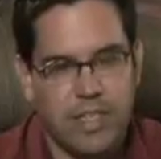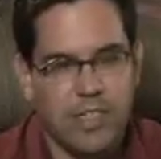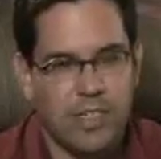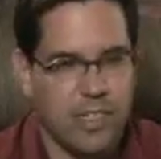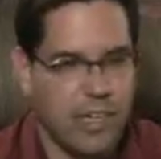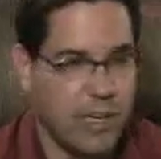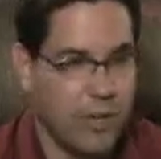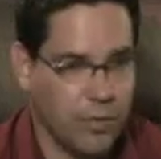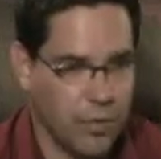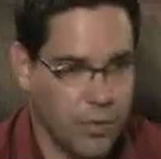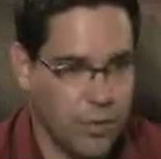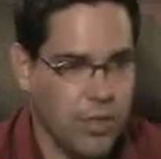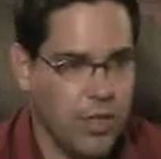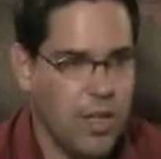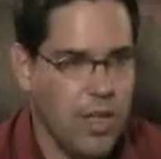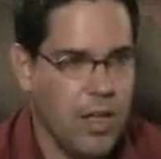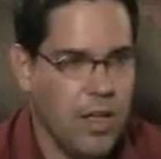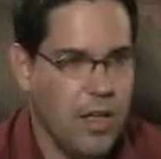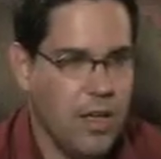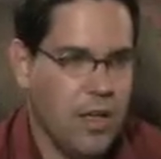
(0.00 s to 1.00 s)
in general,
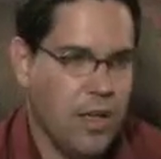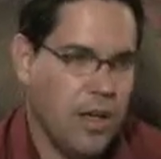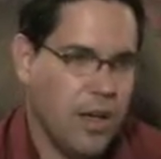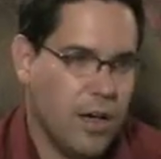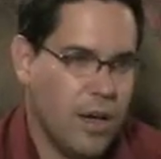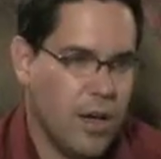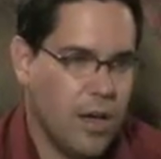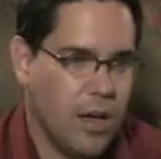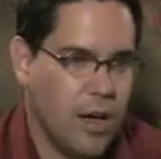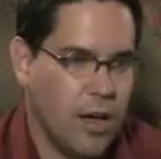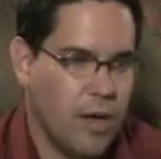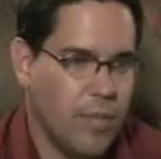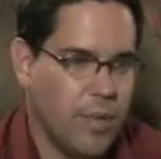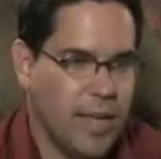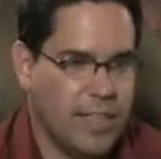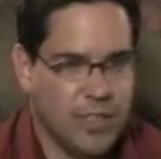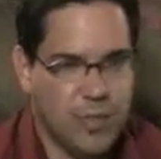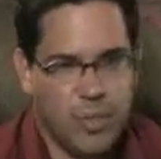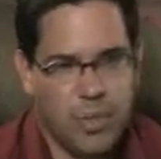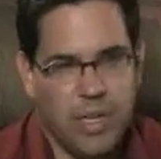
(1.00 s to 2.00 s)

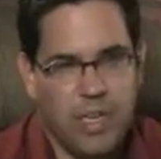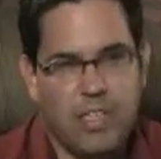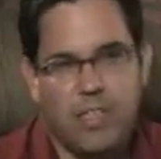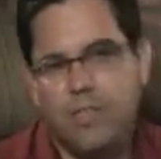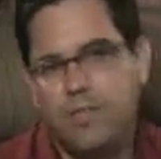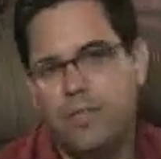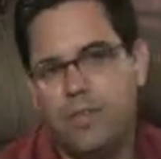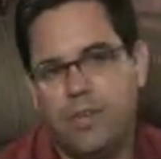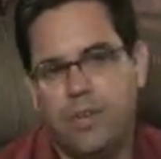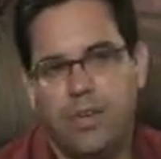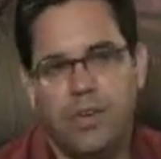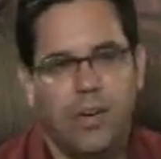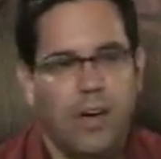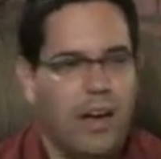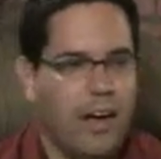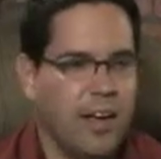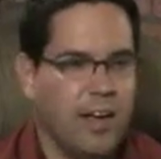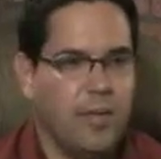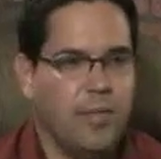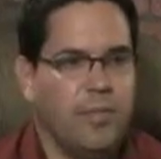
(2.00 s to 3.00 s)
as a place for
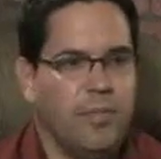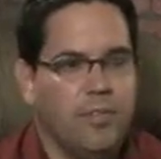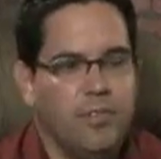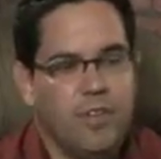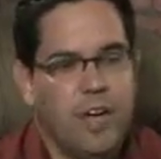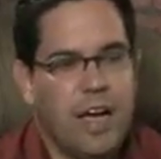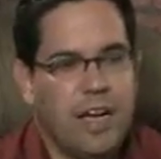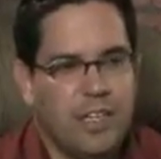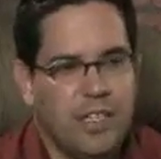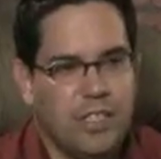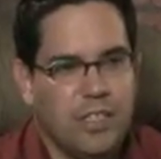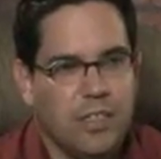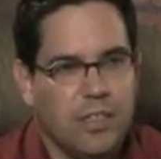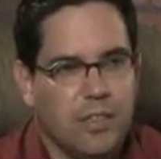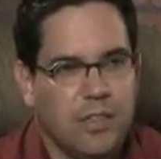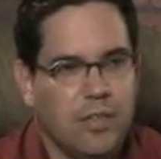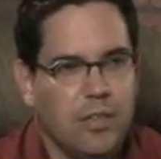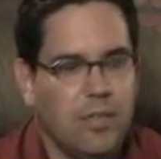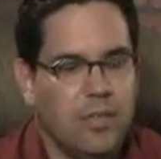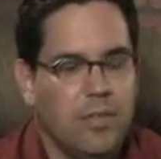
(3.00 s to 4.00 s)
haunted
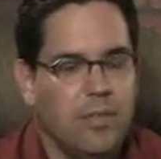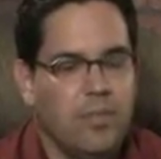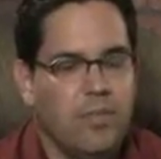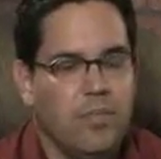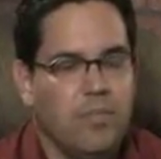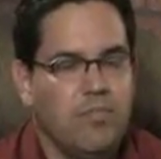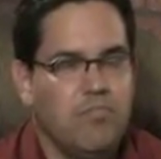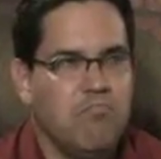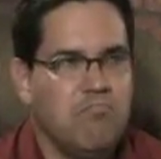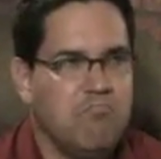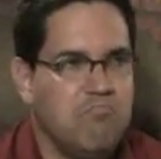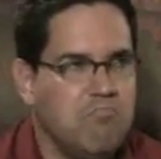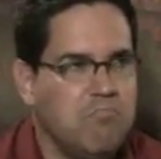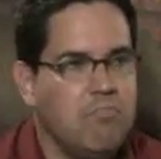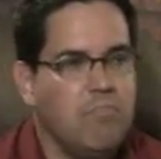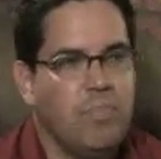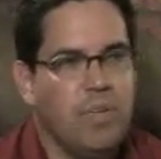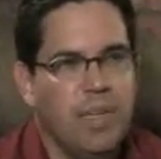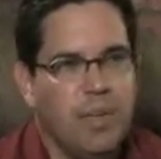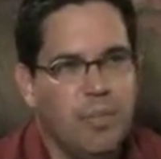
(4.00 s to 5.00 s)
attraction
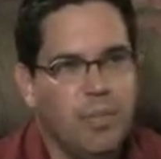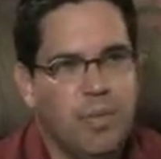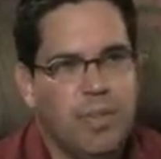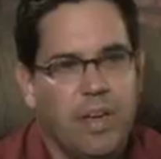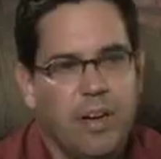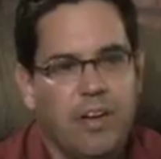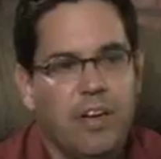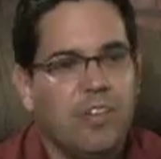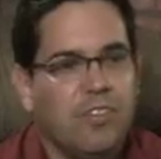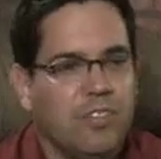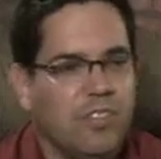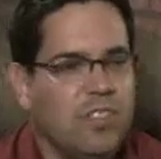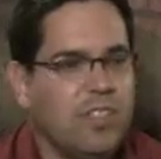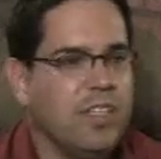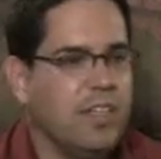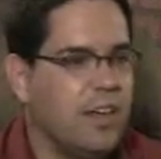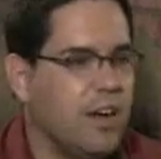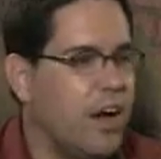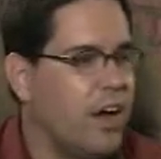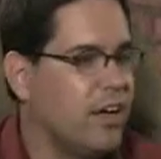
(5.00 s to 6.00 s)
people that are
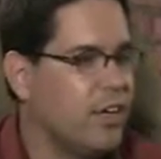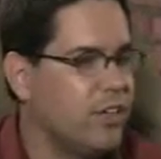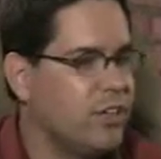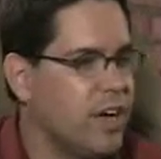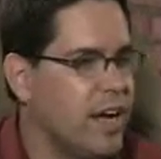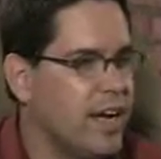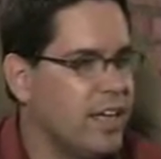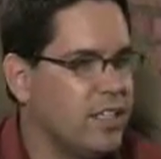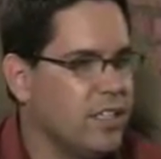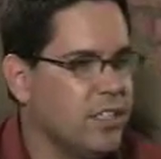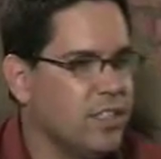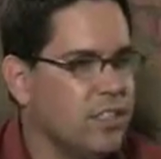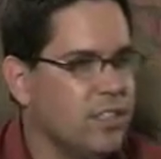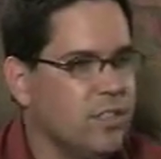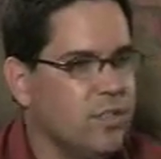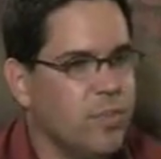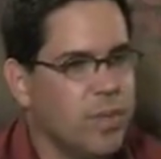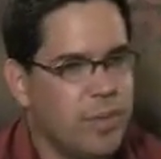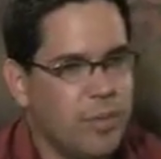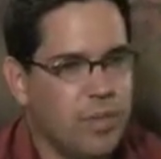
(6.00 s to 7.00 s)
interested in haunted
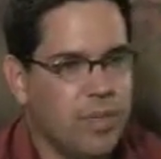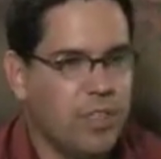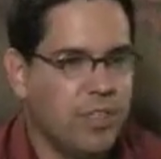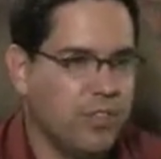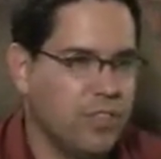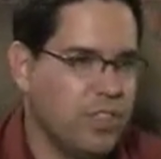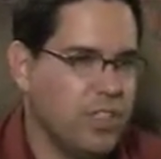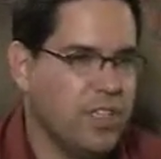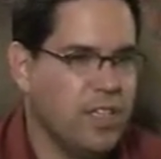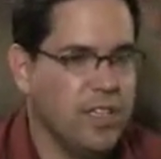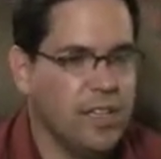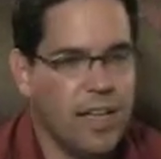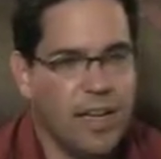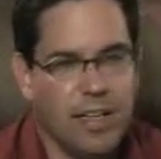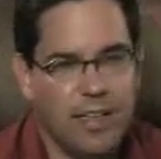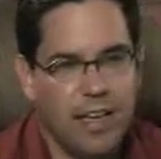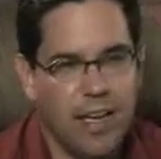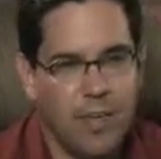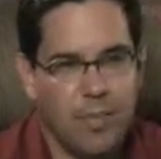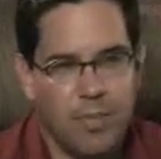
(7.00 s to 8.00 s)
attractions and people interested in
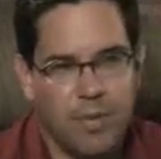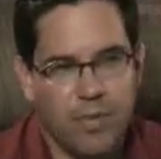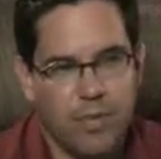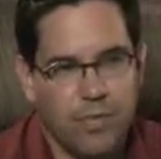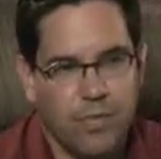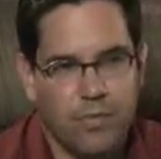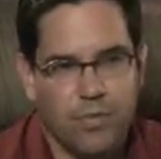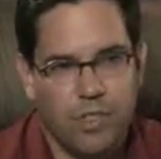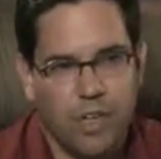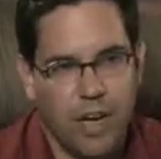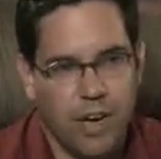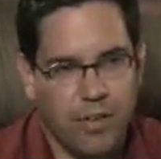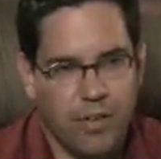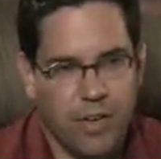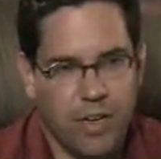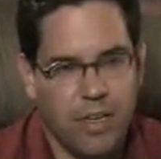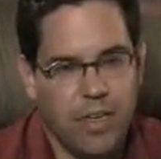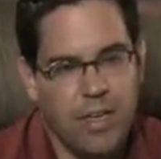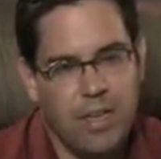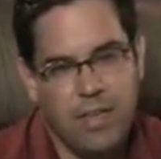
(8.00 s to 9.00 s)
that type of
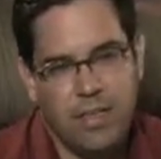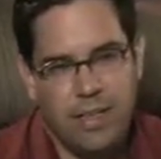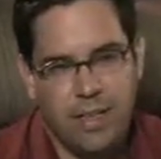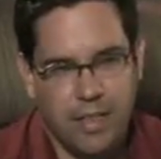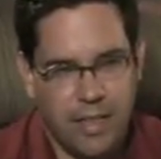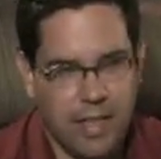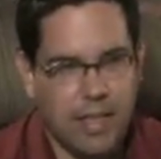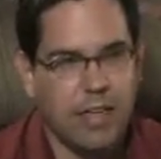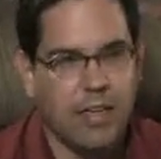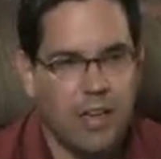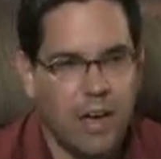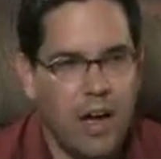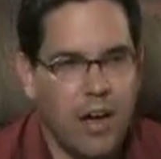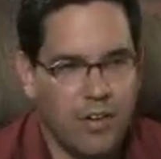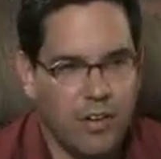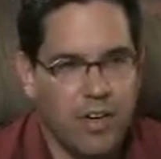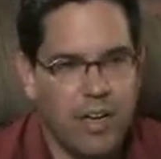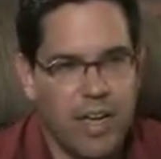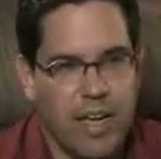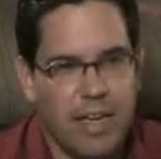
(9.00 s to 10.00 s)
genre, that they could
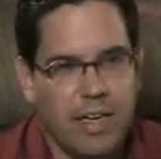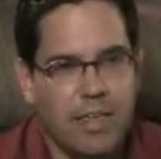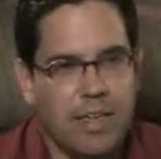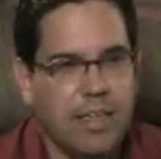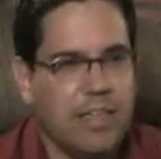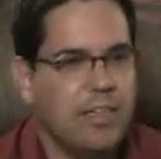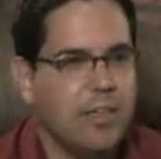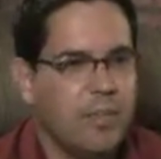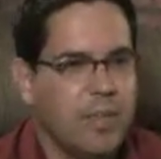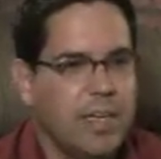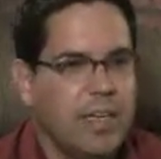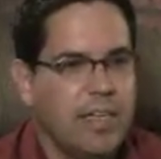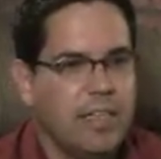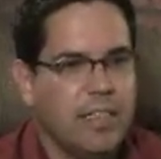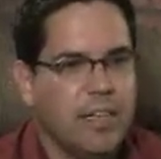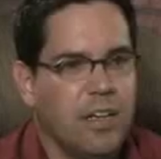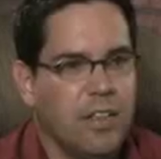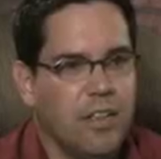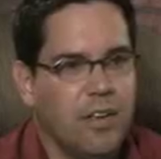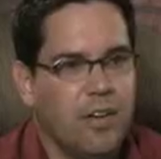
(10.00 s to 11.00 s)
congregate and get to meet
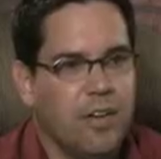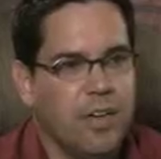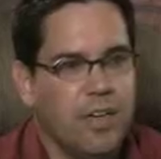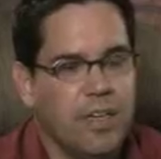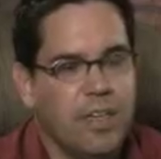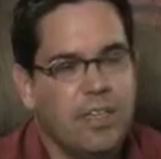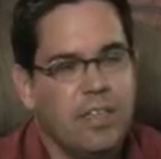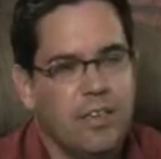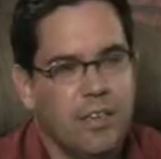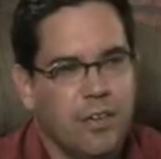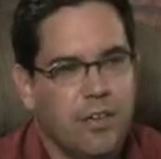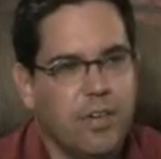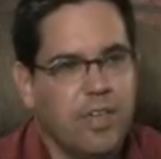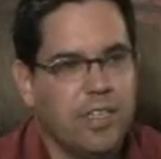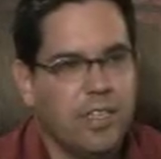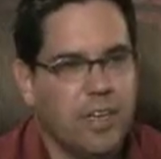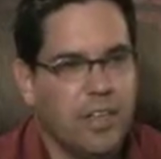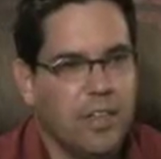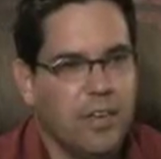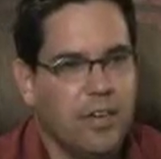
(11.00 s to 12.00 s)
each other and get to know
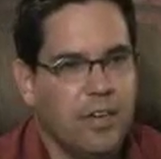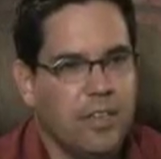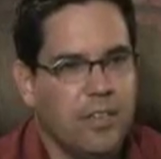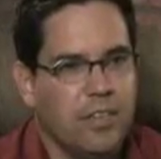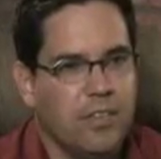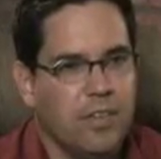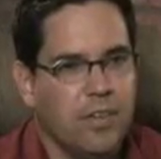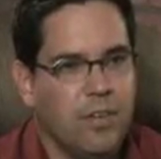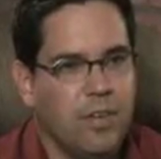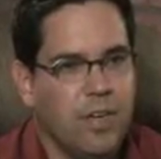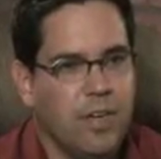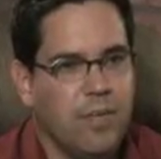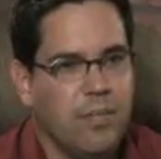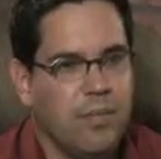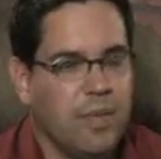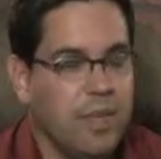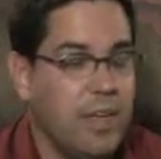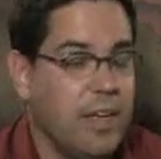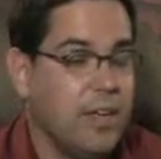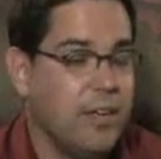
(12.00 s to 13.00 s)
each other. And so
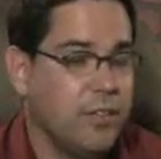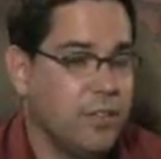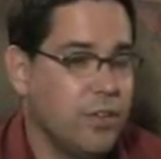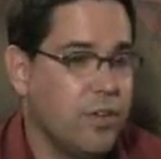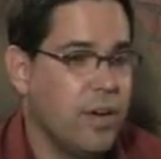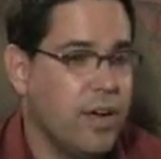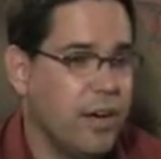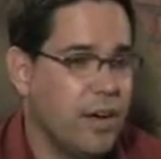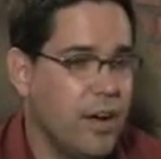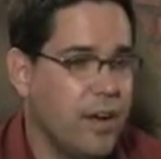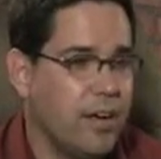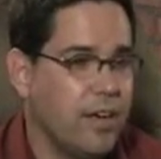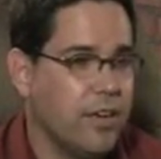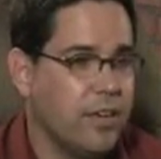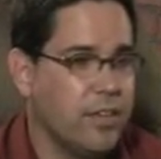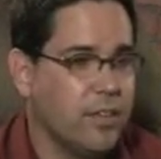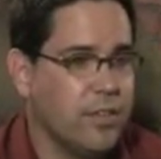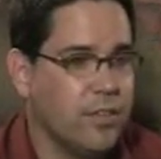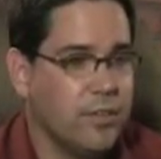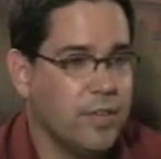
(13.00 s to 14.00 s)
yeah, it was quite an
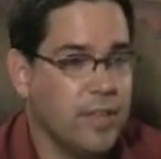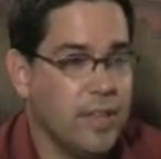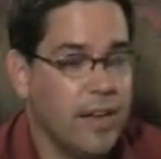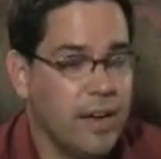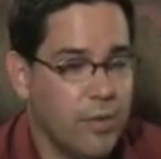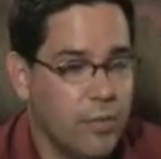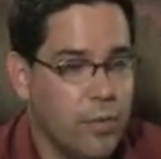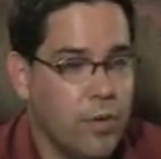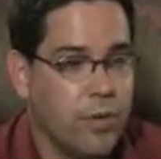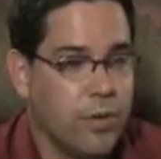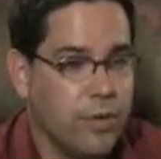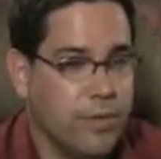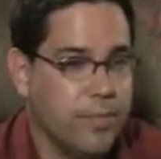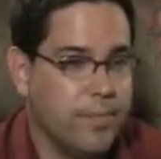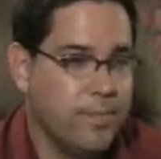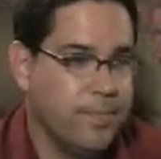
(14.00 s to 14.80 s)
honor to win that award.